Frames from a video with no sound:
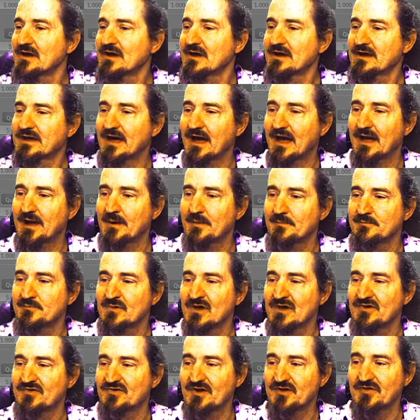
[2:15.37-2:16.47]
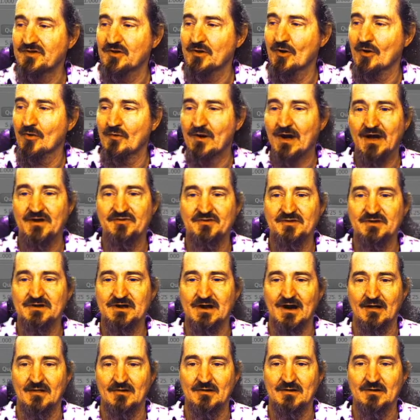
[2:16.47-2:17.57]
Okay, set the horizon
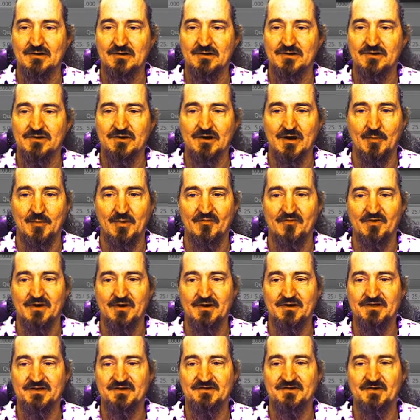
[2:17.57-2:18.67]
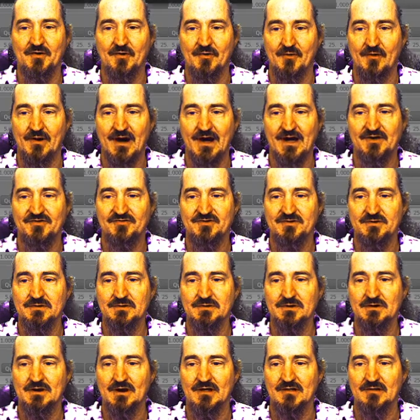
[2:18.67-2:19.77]
color. Come over here to the horizon
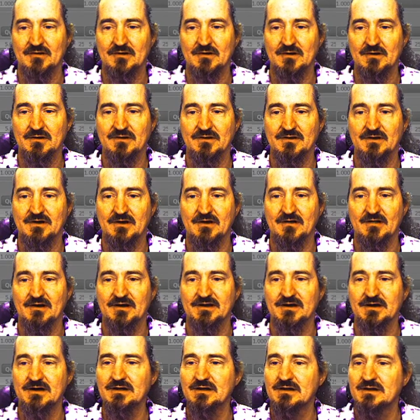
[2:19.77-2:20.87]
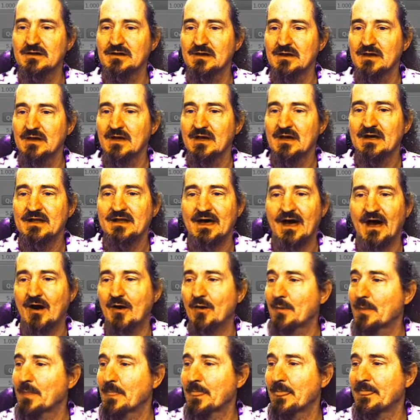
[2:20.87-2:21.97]
color, you click it. Now
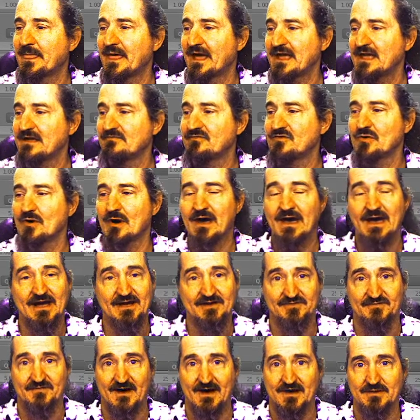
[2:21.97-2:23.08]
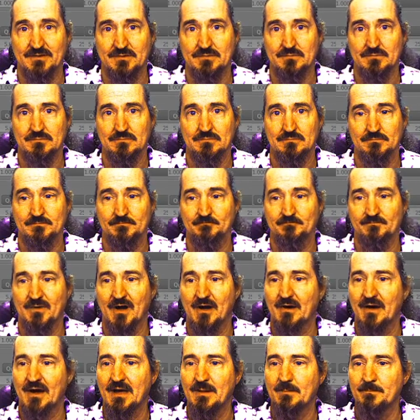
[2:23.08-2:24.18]
they give you a hex value. All
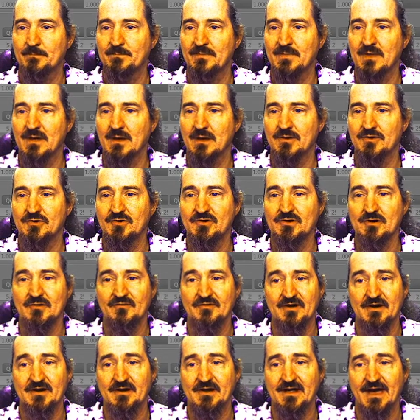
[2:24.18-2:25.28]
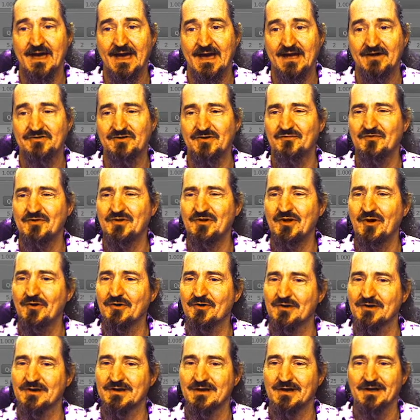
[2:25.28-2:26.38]
right, you can go over here to hex. If you
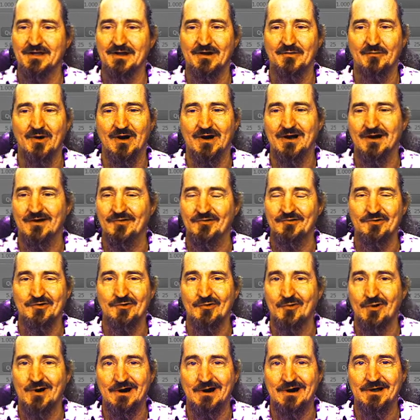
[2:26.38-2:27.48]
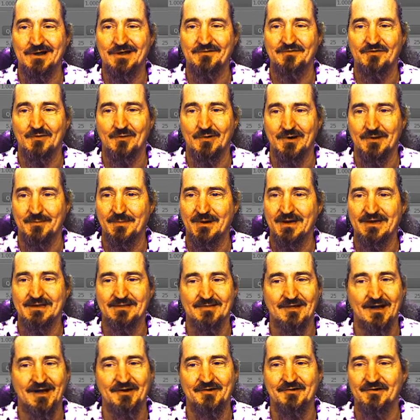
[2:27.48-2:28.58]
know what color you want, if you want to make it
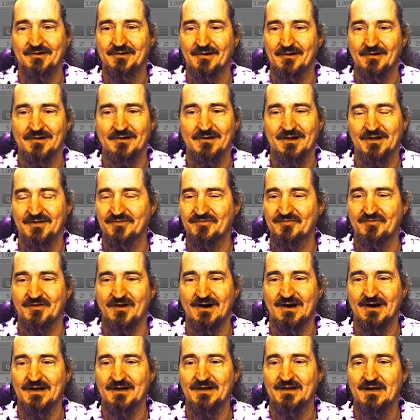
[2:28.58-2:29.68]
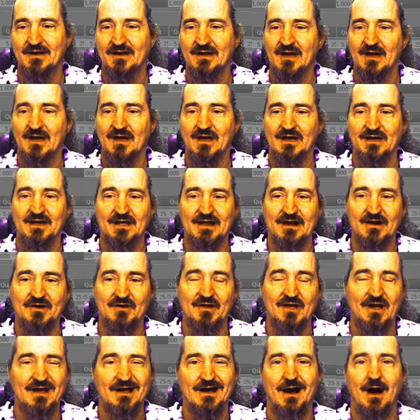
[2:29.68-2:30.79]
lighter or darker, that's fine. You know,
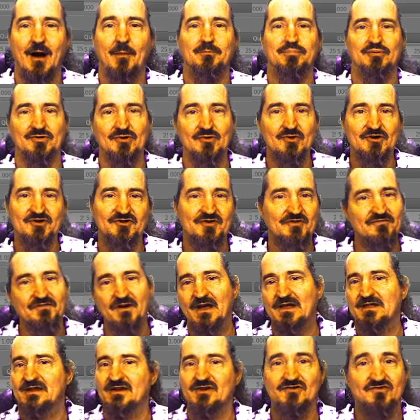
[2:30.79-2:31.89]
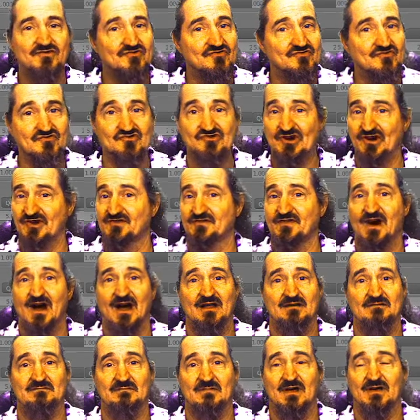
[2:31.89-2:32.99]
a bluish effect is just fine
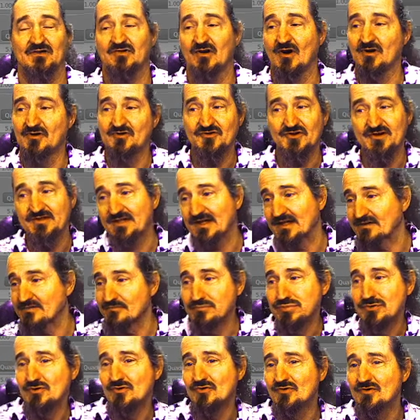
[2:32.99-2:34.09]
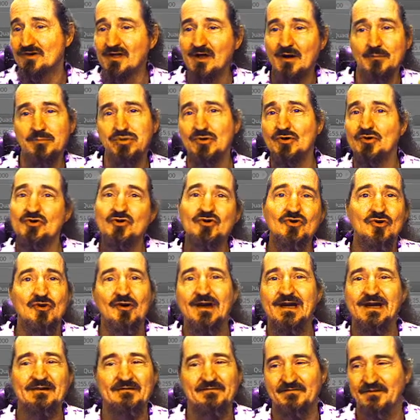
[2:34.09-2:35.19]
as long as you get that blue, blue
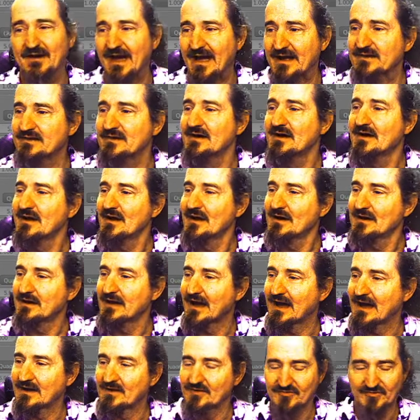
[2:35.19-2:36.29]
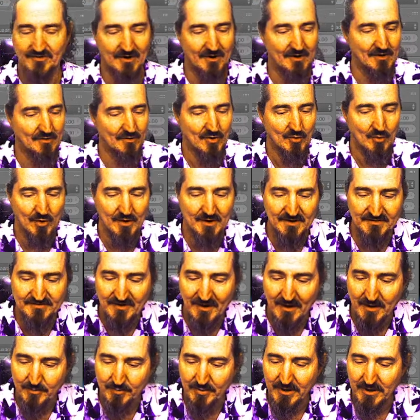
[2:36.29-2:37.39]
gray effect. Okay, so we're gonna
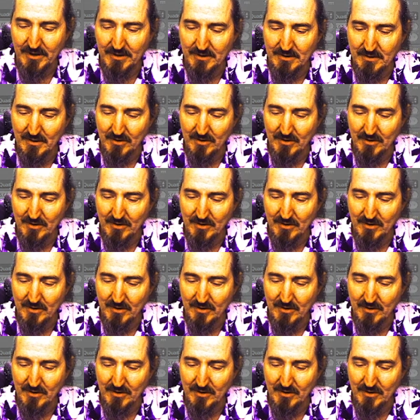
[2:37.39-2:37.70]
type in